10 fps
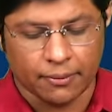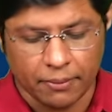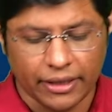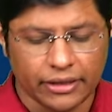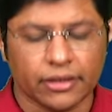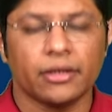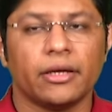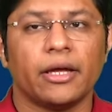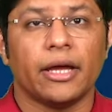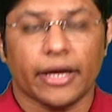But
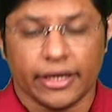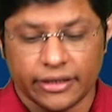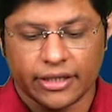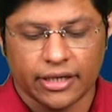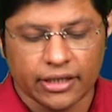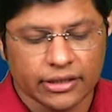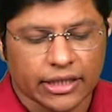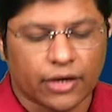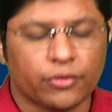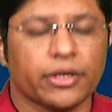in the current
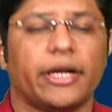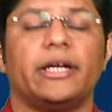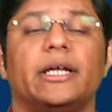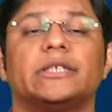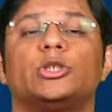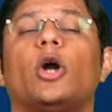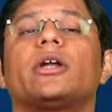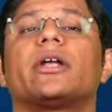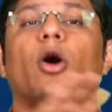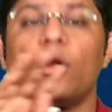account, it does not
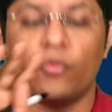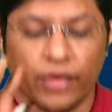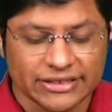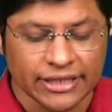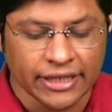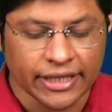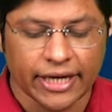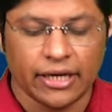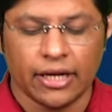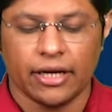always
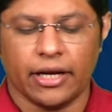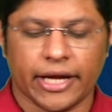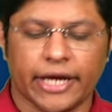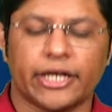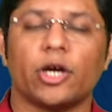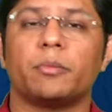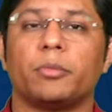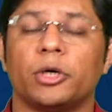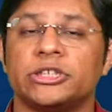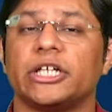indicate negative or
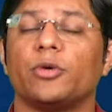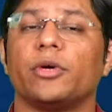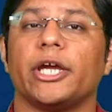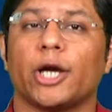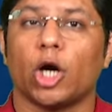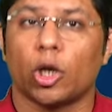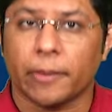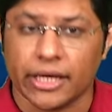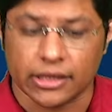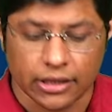positive
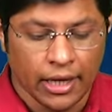economic health.